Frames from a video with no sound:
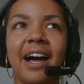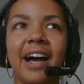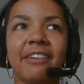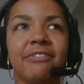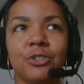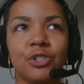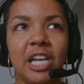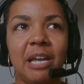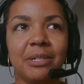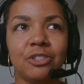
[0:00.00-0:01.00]
I feel
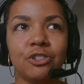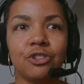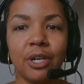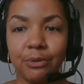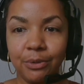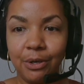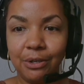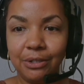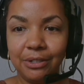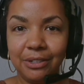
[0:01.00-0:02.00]
shame in
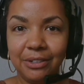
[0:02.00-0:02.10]
general.